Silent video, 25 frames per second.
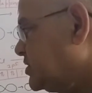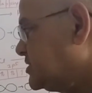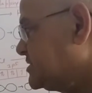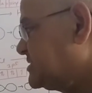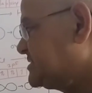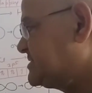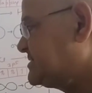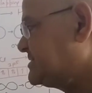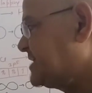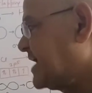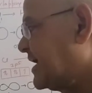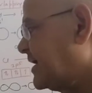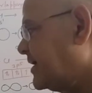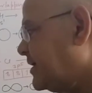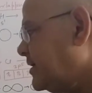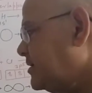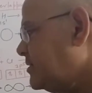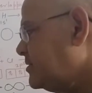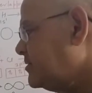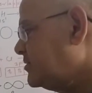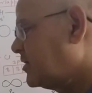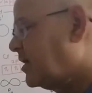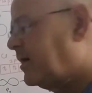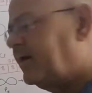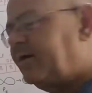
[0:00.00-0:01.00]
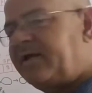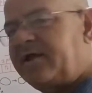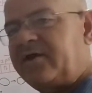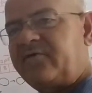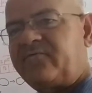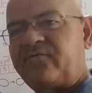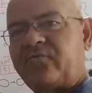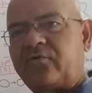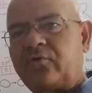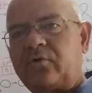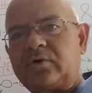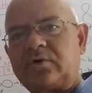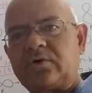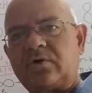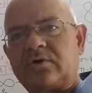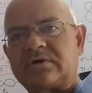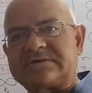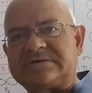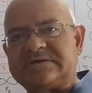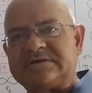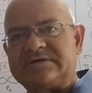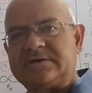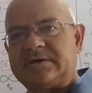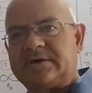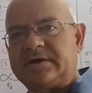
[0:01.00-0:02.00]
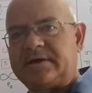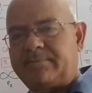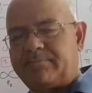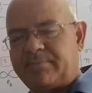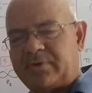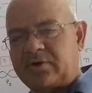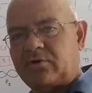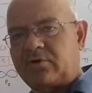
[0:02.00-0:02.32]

second, third and fourth oxygen number